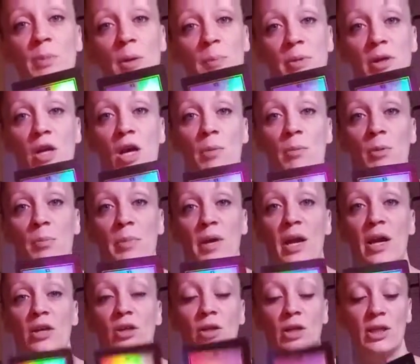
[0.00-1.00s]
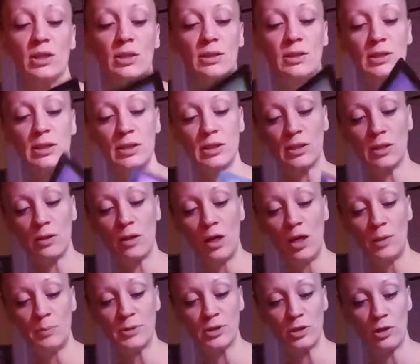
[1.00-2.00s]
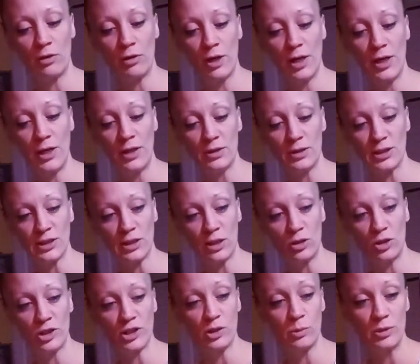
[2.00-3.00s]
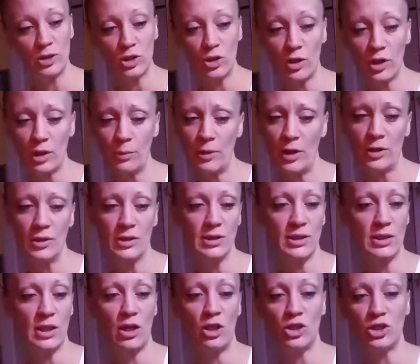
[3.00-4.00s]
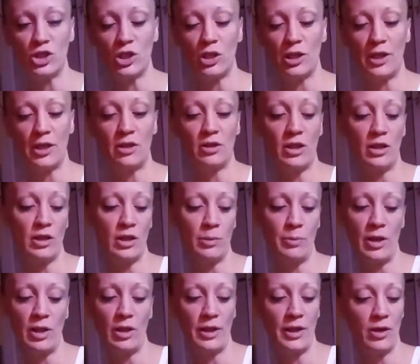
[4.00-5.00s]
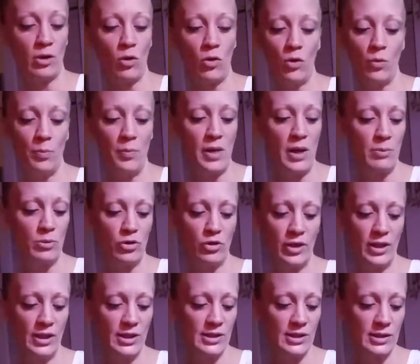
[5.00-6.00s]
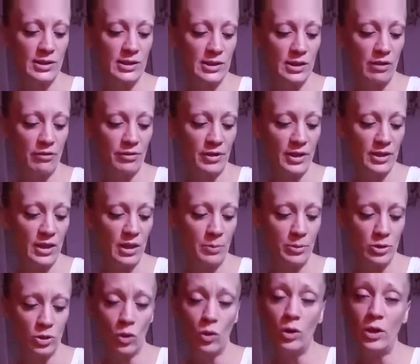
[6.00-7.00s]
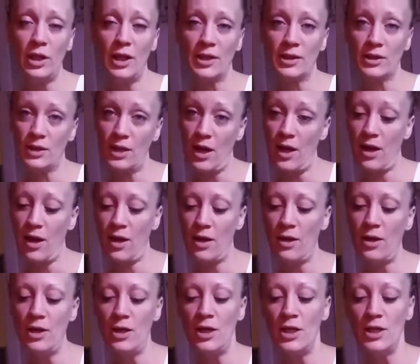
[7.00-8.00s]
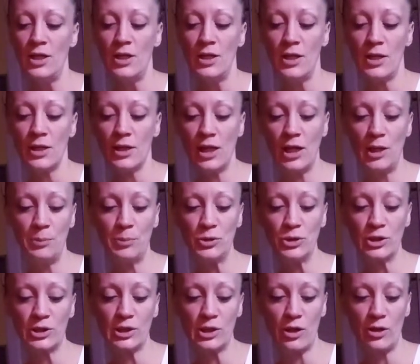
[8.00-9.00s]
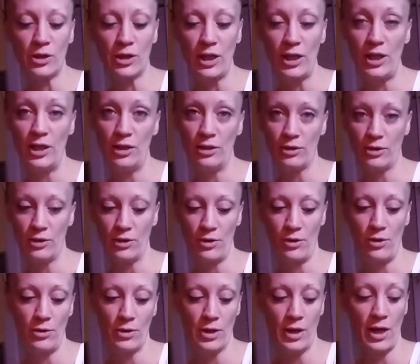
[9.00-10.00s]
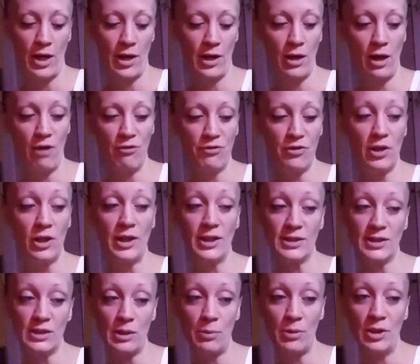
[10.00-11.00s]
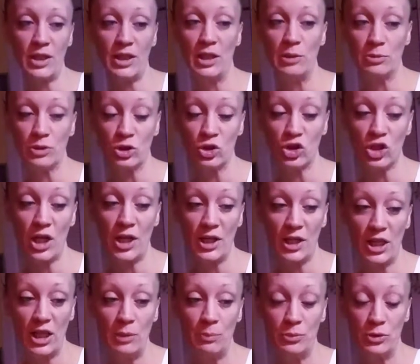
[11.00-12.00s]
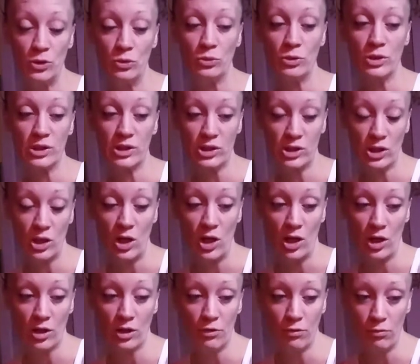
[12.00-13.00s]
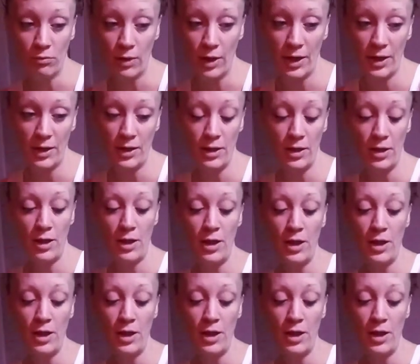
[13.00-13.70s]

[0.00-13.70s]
might be coming back. You got the Six of Cups, all right? This can also be talking about nostalgia, like thinking about like old memories and stuff like that. But don't let that keep you stuck either, okay? I feel like somebody keeps on trying to keep you stuck, right?